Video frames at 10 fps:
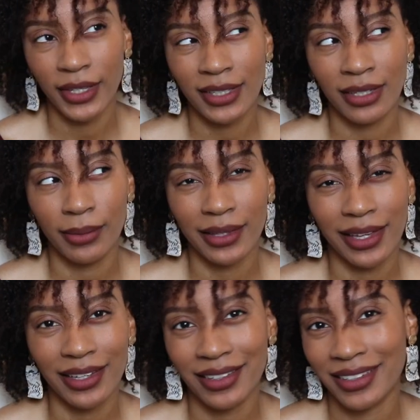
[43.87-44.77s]
because I mean,
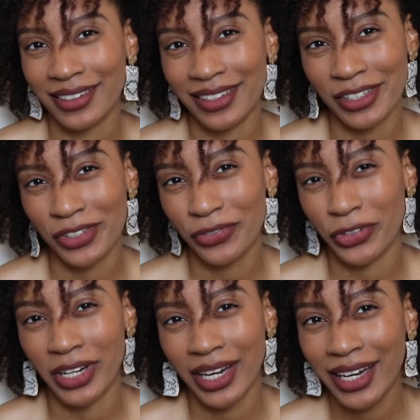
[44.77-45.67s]
like, it's
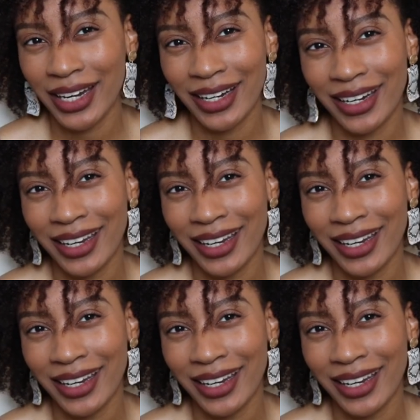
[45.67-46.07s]
free,